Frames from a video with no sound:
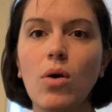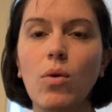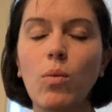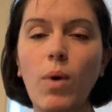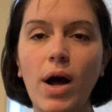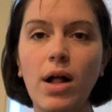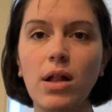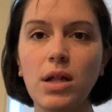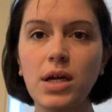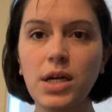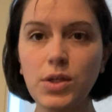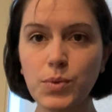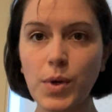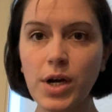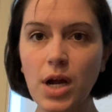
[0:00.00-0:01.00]
while
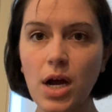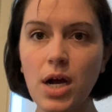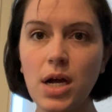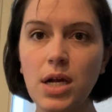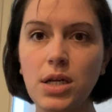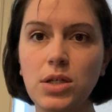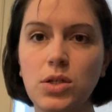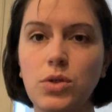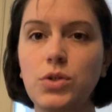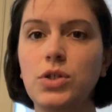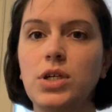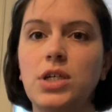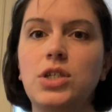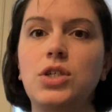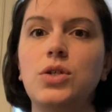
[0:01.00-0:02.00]
his work on social
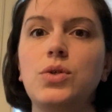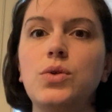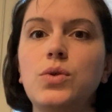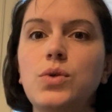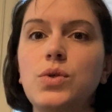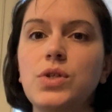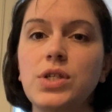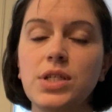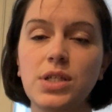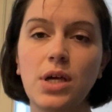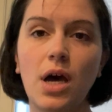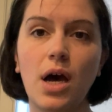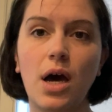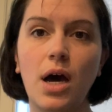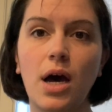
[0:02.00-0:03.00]
issues,
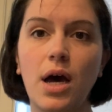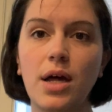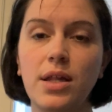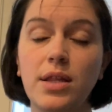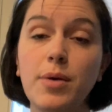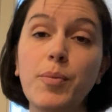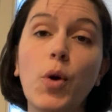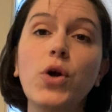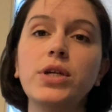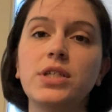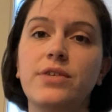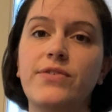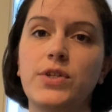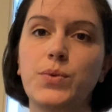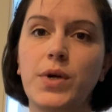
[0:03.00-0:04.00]
uh, the importance
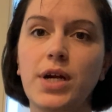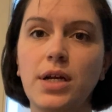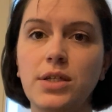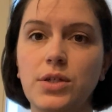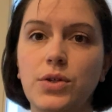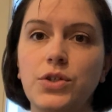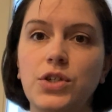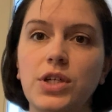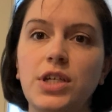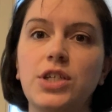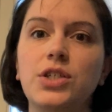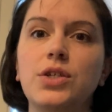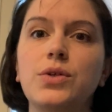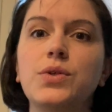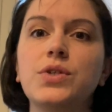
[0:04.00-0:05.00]
of his work on social
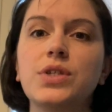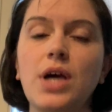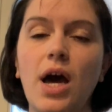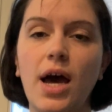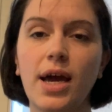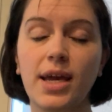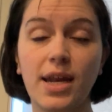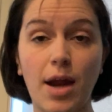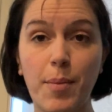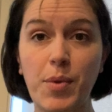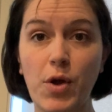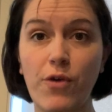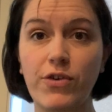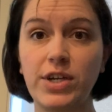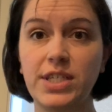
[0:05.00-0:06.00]
issues uh, cannot
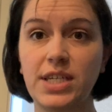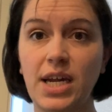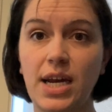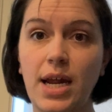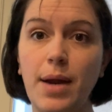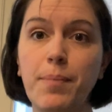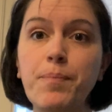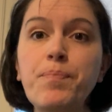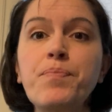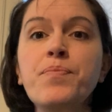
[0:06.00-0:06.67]
be overstated,